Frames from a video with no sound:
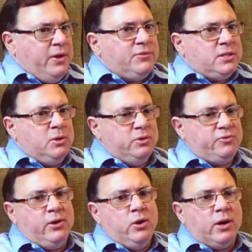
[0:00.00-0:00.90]
So if you have
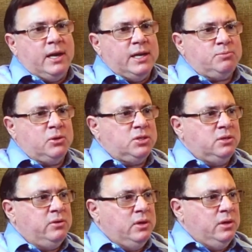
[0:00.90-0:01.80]
someone who's a very organized
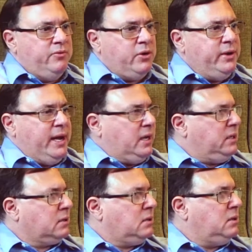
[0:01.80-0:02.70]
person,
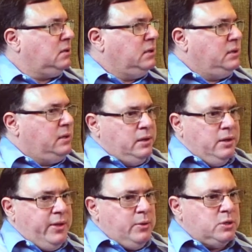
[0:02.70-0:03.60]
very analytical,
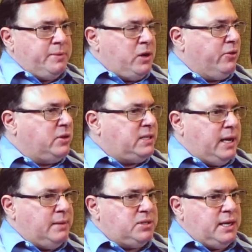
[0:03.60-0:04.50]
they will spend all
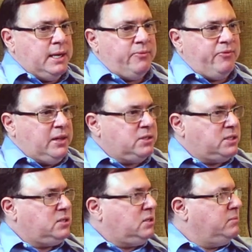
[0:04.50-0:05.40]
their time setting up
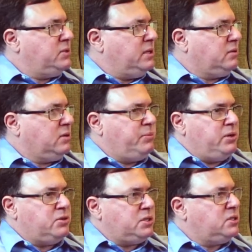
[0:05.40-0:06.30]
file systems and
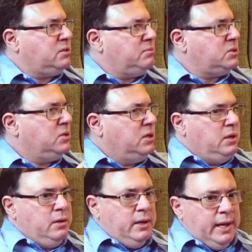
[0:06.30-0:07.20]
computer
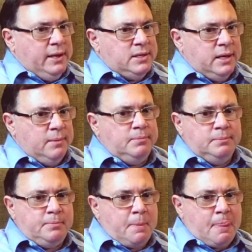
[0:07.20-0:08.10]
systems, and
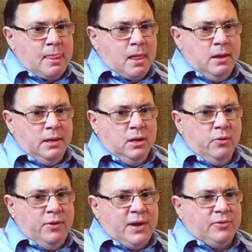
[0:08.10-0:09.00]

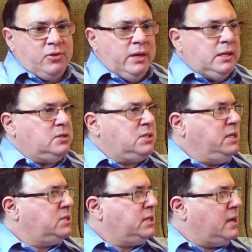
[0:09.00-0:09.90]
they've got their
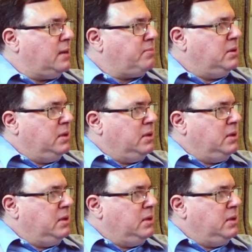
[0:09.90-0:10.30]
LLCs set